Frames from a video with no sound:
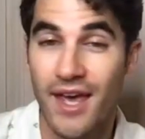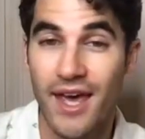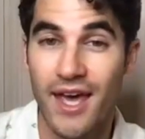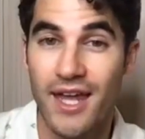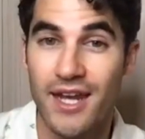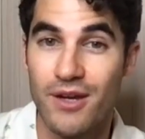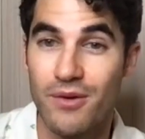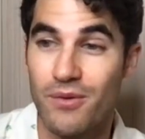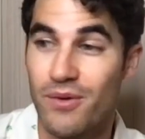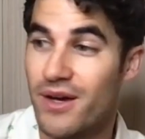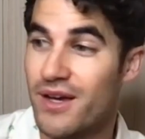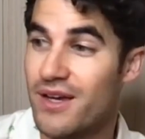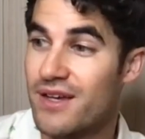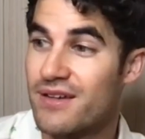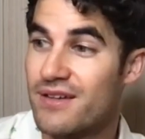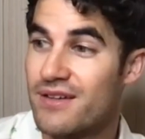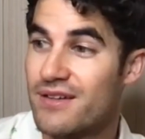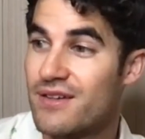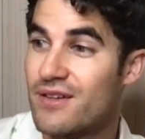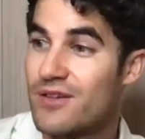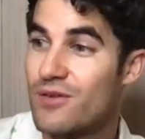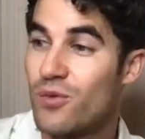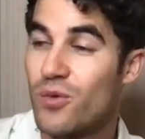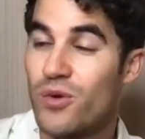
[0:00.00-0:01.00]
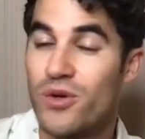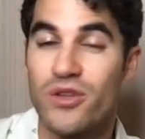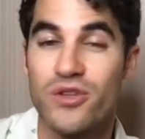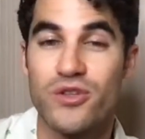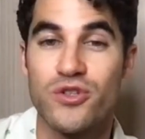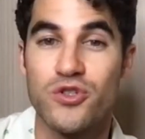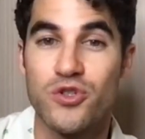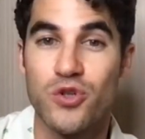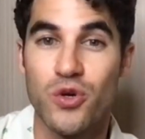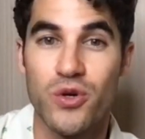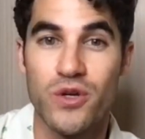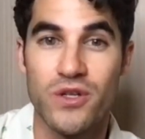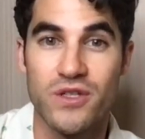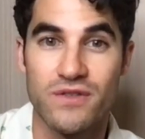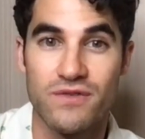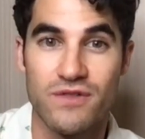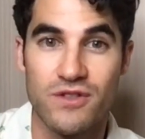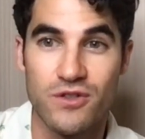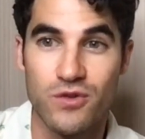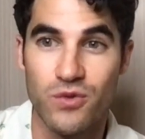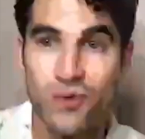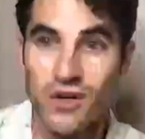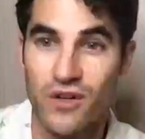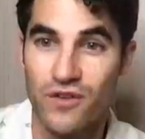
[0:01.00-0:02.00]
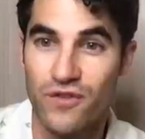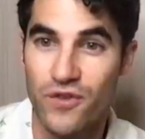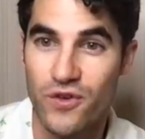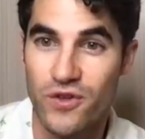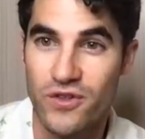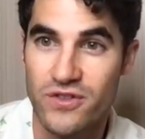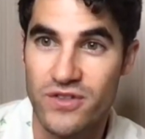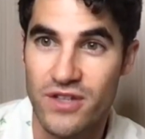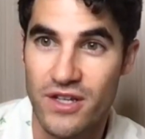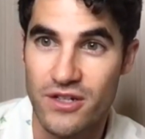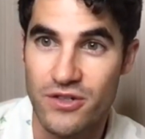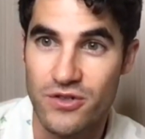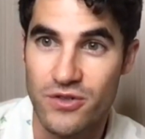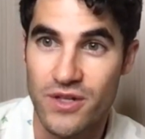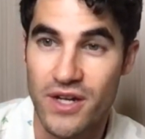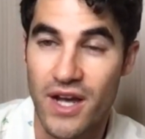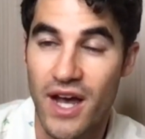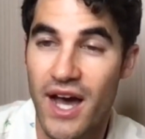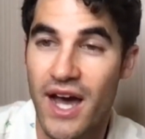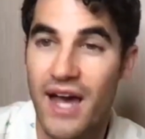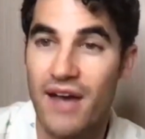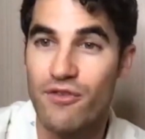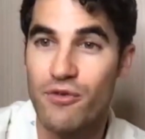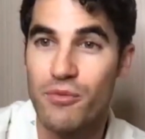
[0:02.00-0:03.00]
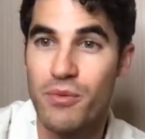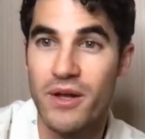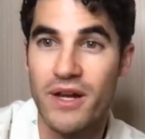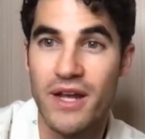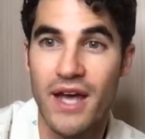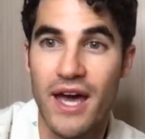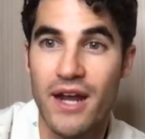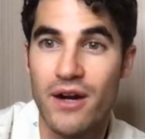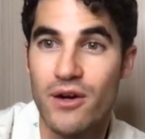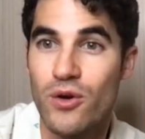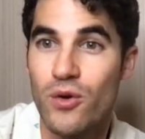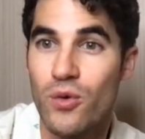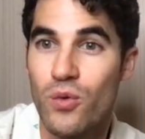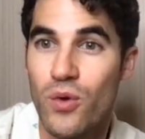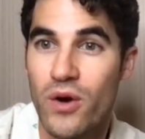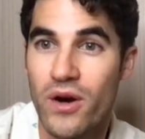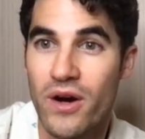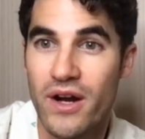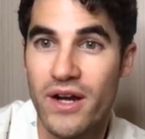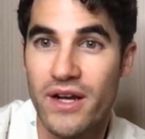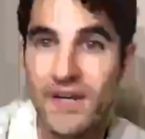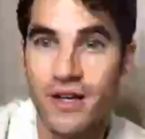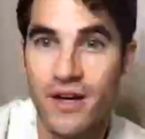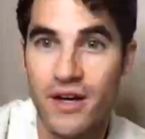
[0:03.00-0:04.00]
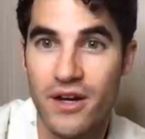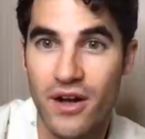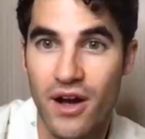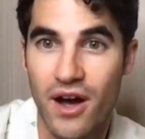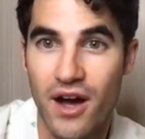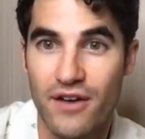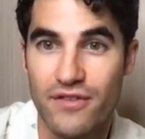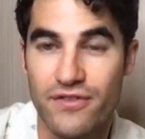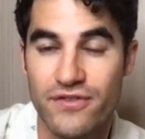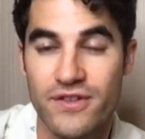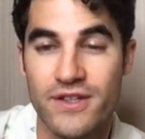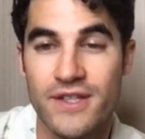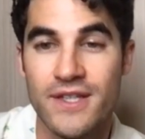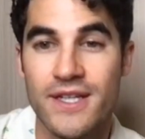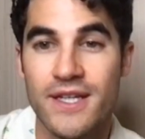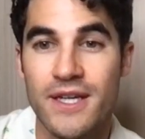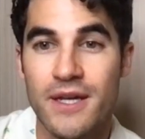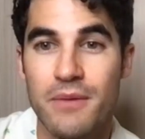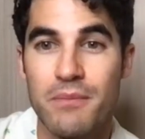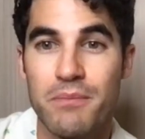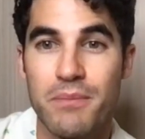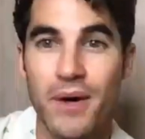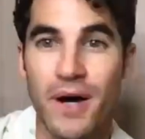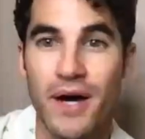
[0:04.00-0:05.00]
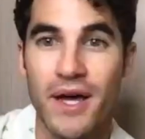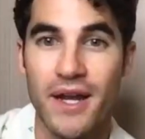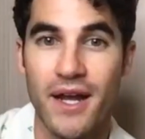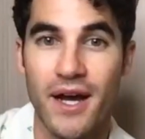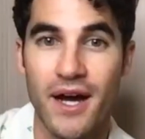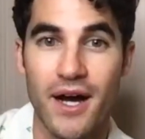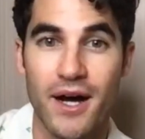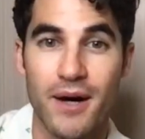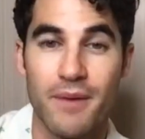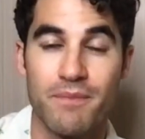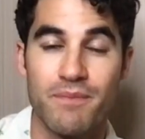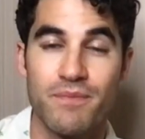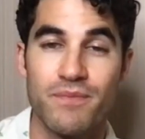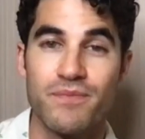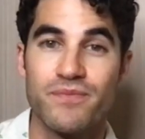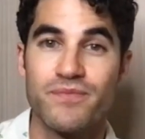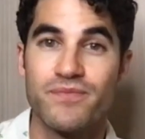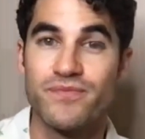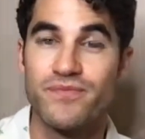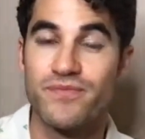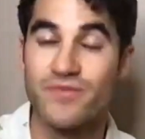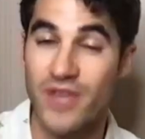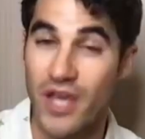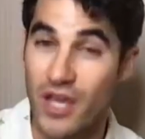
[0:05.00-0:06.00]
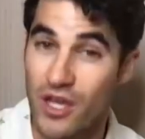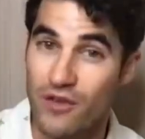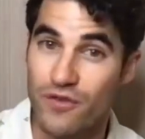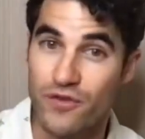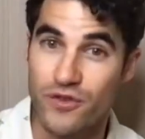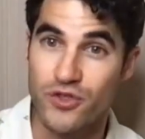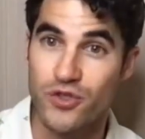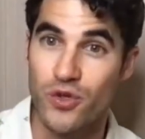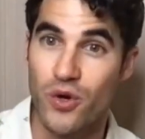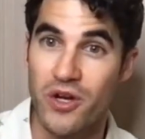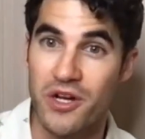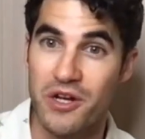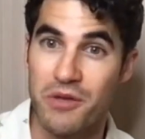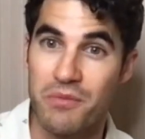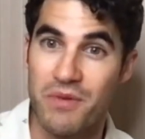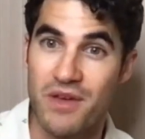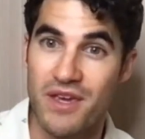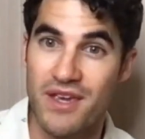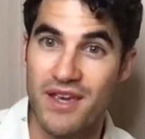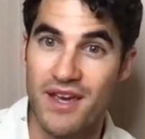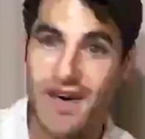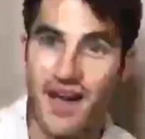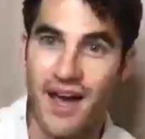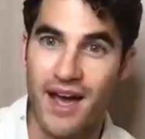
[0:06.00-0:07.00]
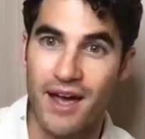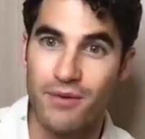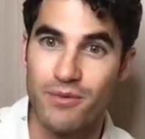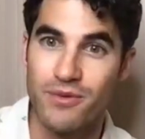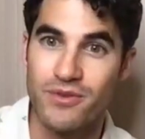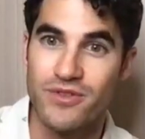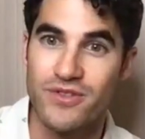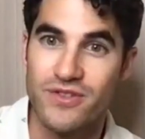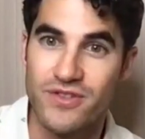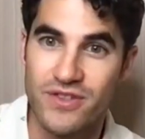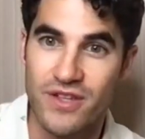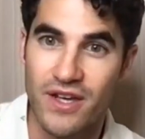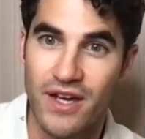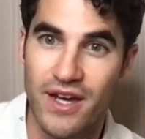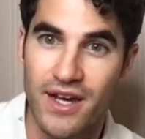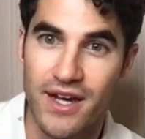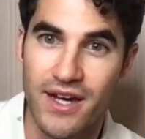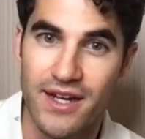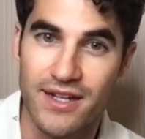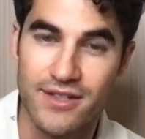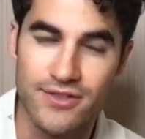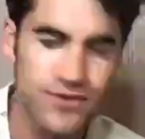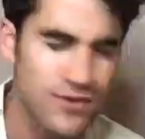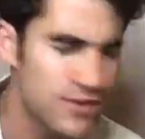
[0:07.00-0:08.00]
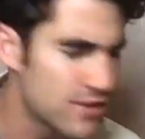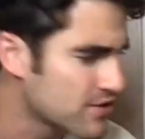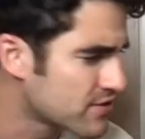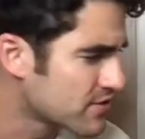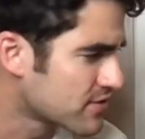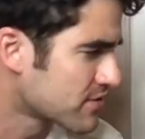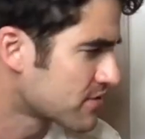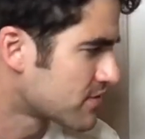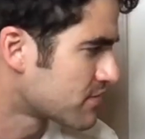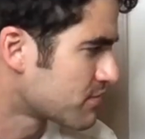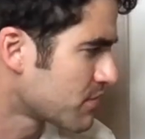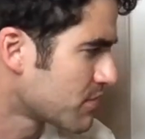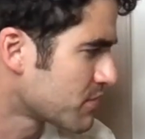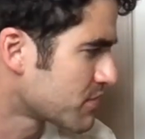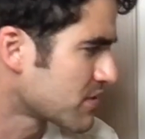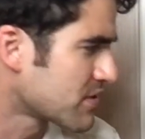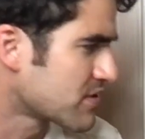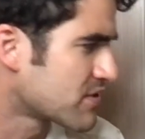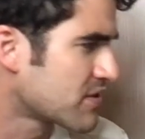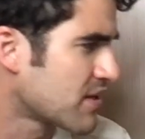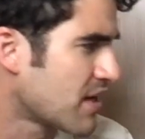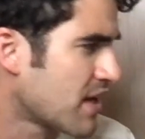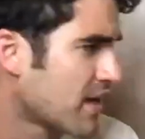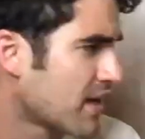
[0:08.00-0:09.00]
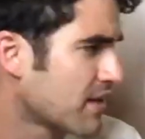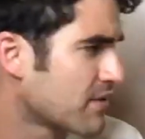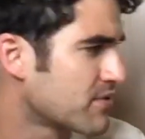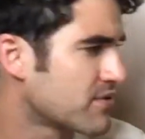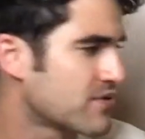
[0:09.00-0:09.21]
Anyway, one of the joys of the 21st century. Hi, everybody. I don't know where I cut off, but thank you for joining me. I was, what was I saying?